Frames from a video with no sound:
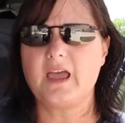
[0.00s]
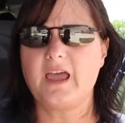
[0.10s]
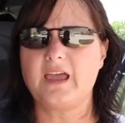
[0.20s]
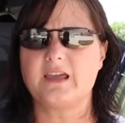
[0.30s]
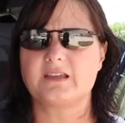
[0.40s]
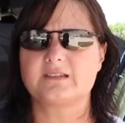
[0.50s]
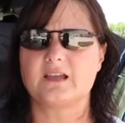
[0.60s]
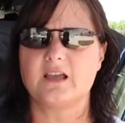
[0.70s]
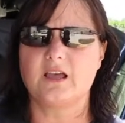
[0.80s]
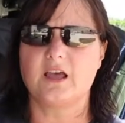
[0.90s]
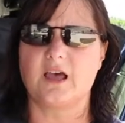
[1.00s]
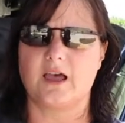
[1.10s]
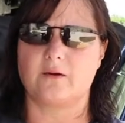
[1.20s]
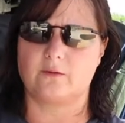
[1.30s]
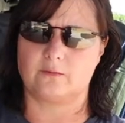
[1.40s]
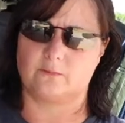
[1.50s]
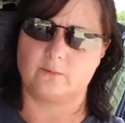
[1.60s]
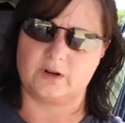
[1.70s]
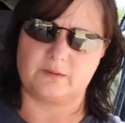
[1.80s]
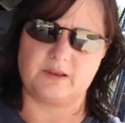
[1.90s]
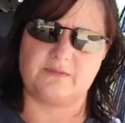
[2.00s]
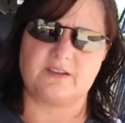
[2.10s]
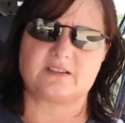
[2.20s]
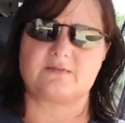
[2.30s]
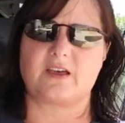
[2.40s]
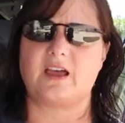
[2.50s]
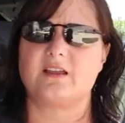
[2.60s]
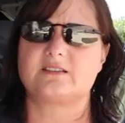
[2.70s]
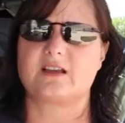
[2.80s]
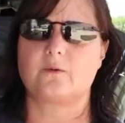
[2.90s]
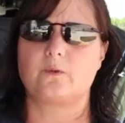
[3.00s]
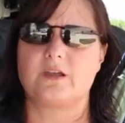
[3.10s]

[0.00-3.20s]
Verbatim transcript: And one of the benefits of that is that